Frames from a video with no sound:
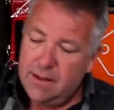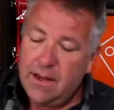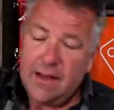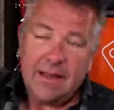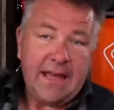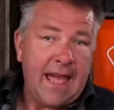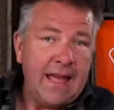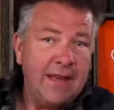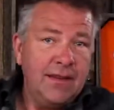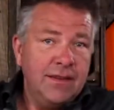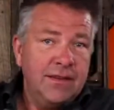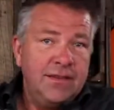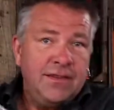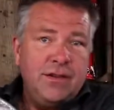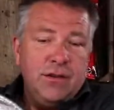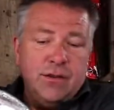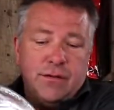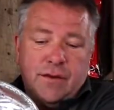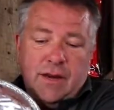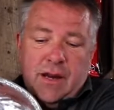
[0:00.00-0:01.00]
Again,
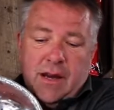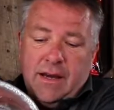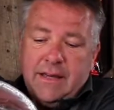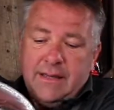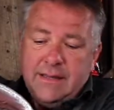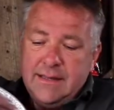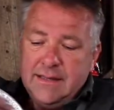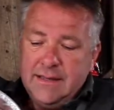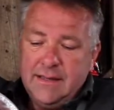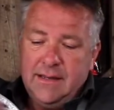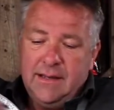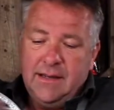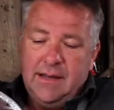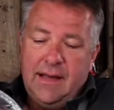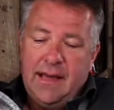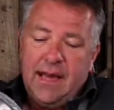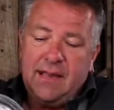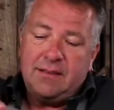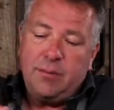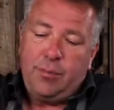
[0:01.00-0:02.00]
silver lined,
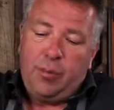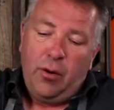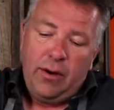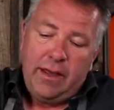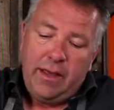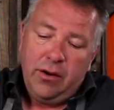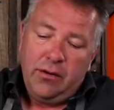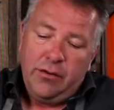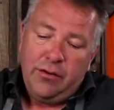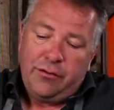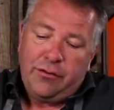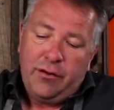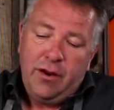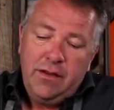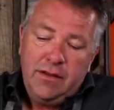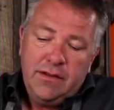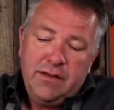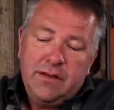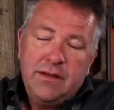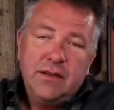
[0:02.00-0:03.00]
has a pocket on the
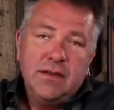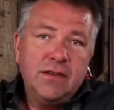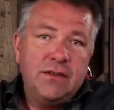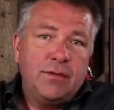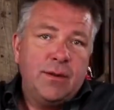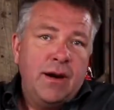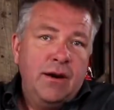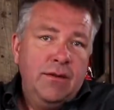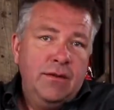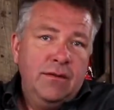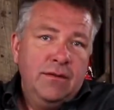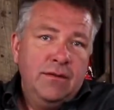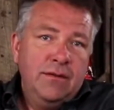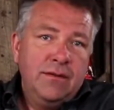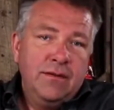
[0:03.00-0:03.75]
front as well.